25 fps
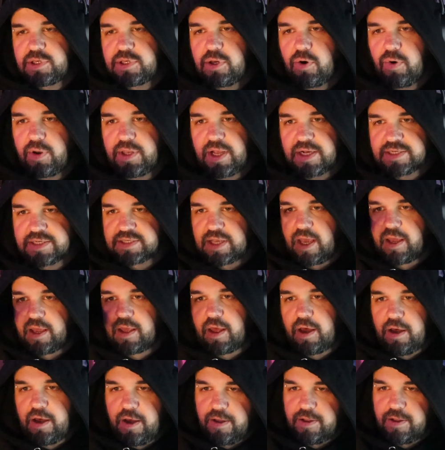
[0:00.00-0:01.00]
you and does like
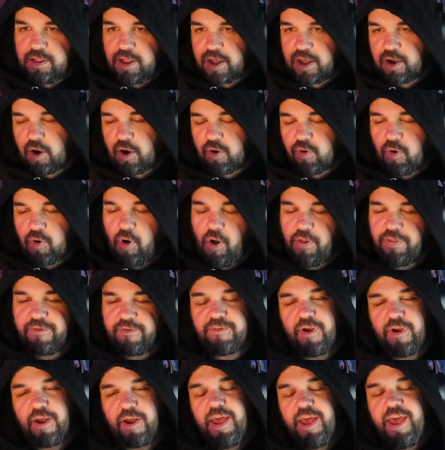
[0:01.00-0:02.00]
yeah. a like a crawl on the
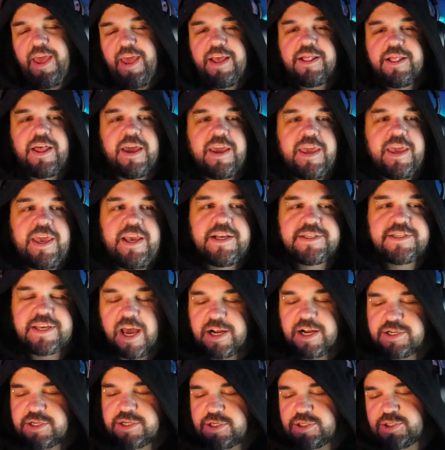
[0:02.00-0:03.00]
front. Like he's
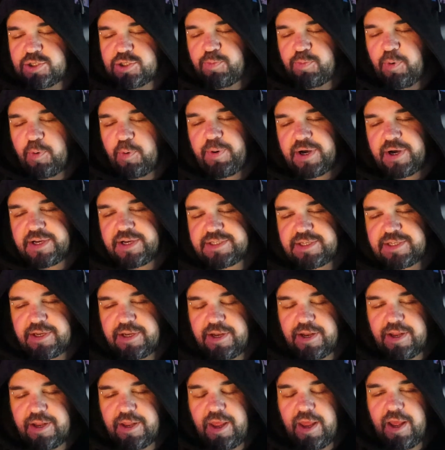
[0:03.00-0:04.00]
actually super
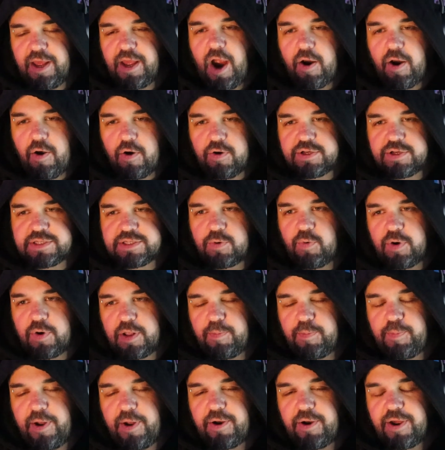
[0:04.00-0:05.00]
busted in, in Garou. He's like one of
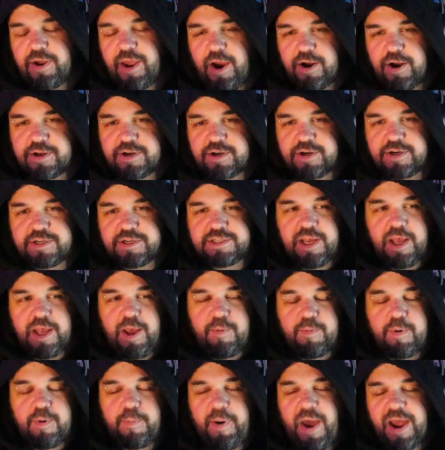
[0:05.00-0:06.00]
the better characters.
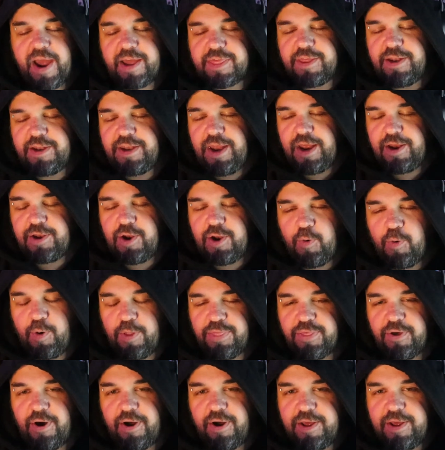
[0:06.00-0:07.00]
But back in the day, no one
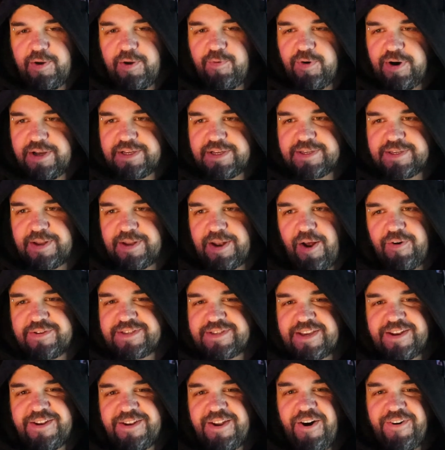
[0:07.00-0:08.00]
thought he was, and I was
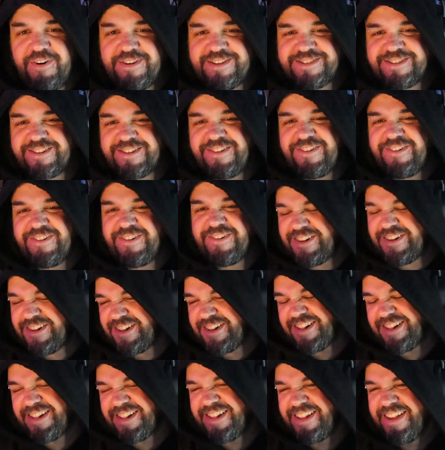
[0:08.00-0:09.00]
like, no, he's
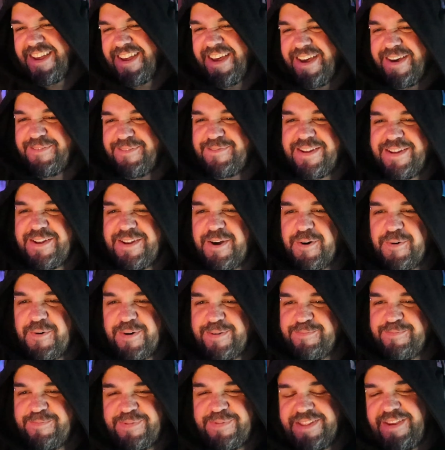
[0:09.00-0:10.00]
cool. But no
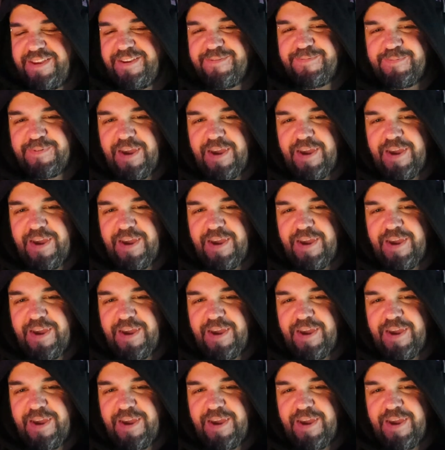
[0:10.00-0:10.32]
one believed